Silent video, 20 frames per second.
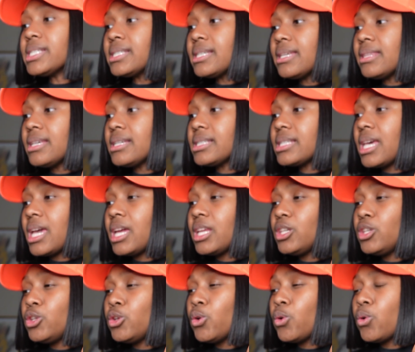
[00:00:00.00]
see this
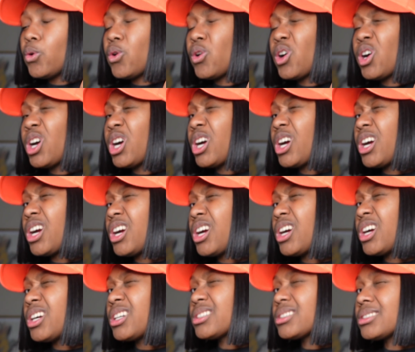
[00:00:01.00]
in
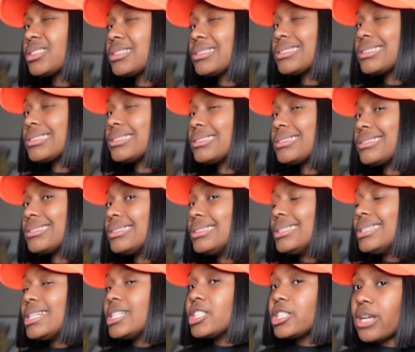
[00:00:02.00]
your
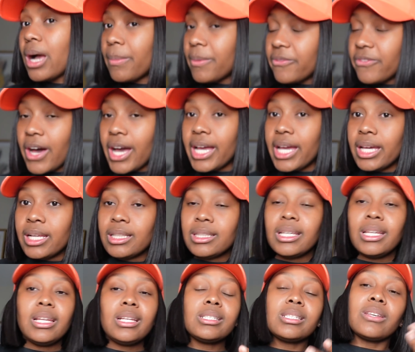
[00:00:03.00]
Shopify
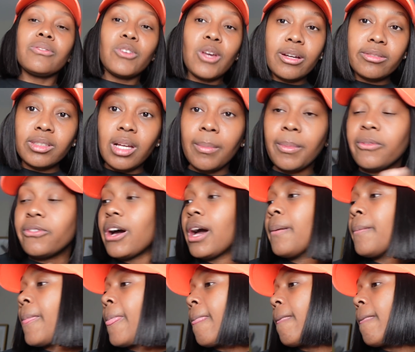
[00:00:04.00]
analytics if you have Shopify.